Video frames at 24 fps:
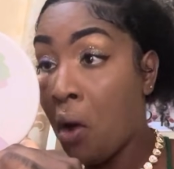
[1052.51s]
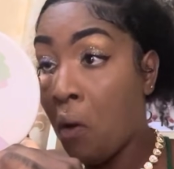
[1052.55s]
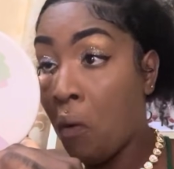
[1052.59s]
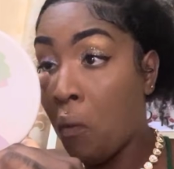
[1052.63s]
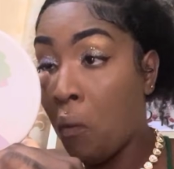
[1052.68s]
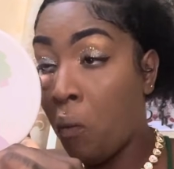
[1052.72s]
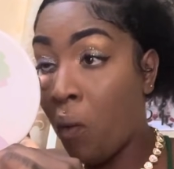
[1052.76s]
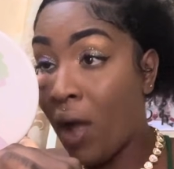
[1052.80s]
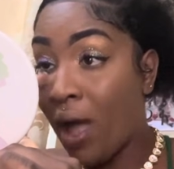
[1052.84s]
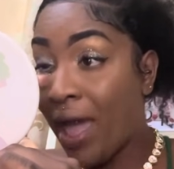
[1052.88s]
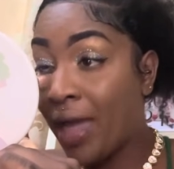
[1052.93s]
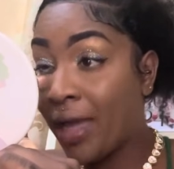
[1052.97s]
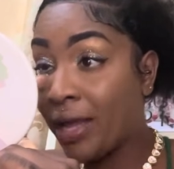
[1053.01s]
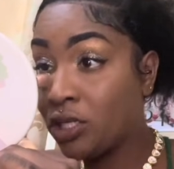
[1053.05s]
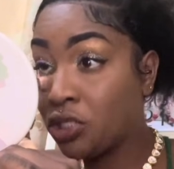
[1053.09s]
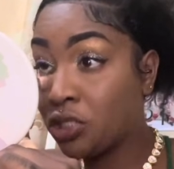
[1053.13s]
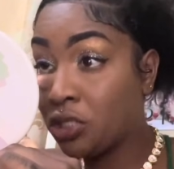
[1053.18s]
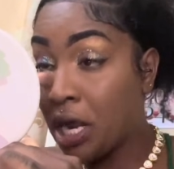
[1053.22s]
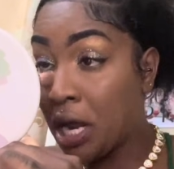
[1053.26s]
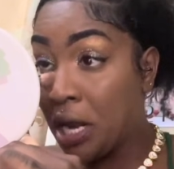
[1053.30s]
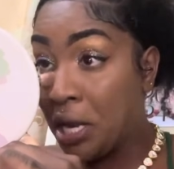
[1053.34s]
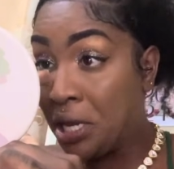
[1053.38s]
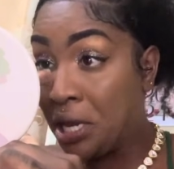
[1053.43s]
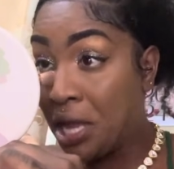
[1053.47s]
why
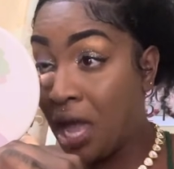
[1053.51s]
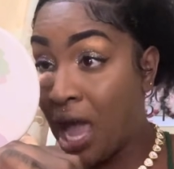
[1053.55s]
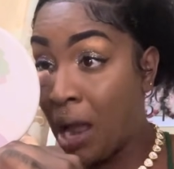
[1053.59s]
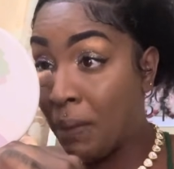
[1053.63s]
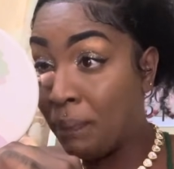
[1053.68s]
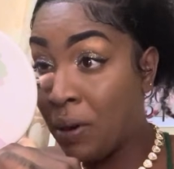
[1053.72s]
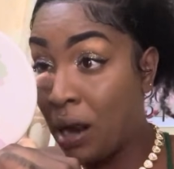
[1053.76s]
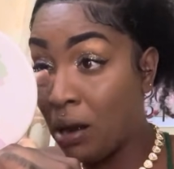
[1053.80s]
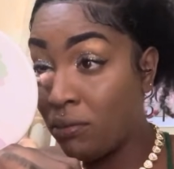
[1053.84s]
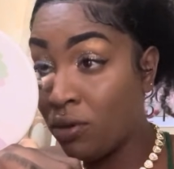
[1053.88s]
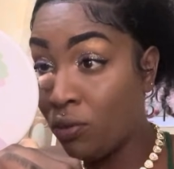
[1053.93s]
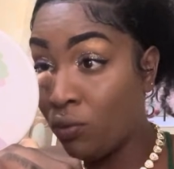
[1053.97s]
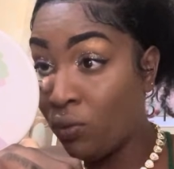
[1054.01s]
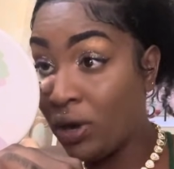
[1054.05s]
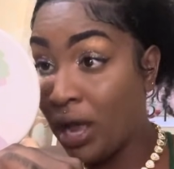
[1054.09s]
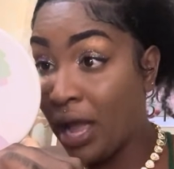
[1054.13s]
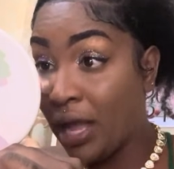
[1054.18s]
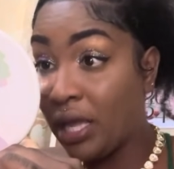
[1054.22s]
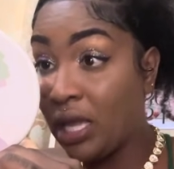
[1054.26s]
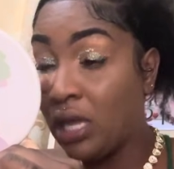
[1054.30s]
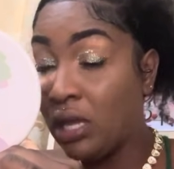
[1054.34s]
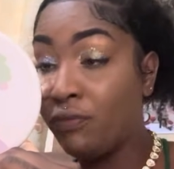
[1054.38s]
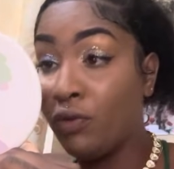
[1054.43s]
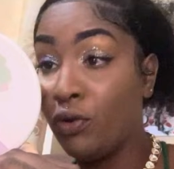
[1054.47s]
she and the guy probably would have
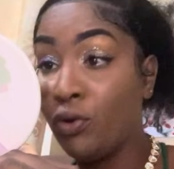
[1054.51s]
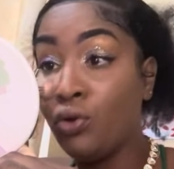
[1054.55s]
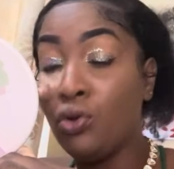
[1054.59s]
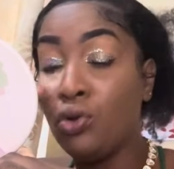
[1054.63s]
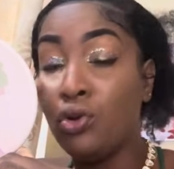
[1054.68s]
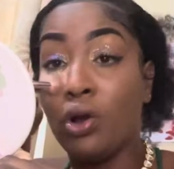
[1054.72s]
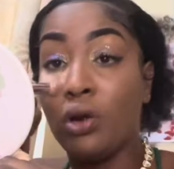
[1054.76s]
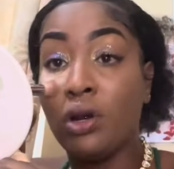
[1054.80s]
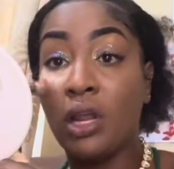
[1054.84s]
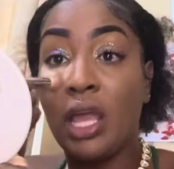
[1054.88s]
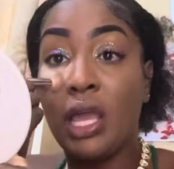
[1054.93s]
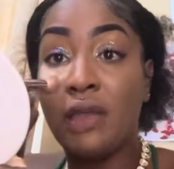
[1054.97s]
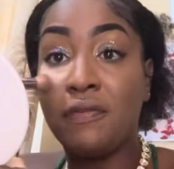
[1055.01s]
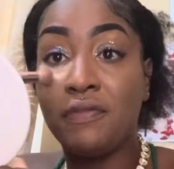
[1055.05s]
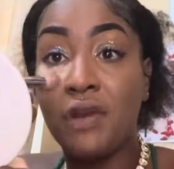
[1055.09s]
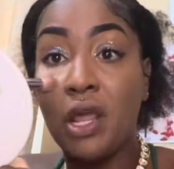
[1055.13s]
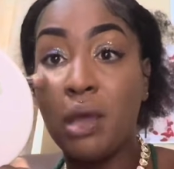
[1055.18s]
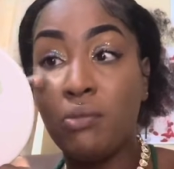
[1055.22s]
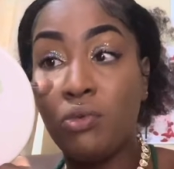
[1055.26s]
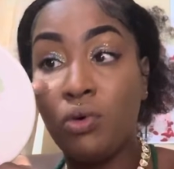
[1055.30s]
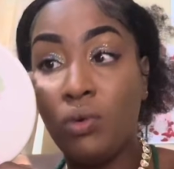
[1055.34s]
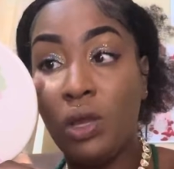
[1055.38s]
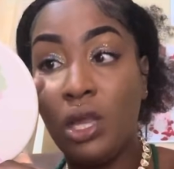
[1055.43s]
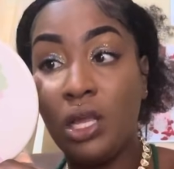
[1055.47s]
even do nothing if
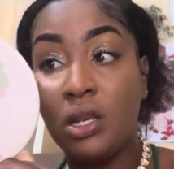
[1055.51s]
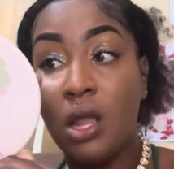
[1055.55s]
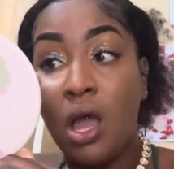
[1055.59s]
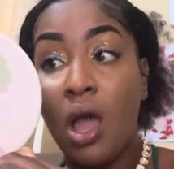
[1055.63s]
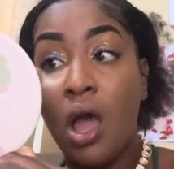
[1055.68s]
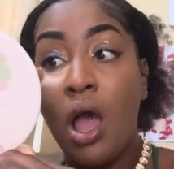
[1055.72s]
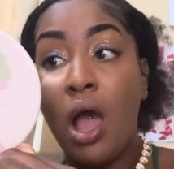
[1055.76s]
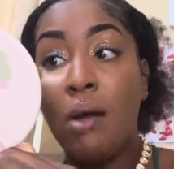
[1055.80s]
them do it.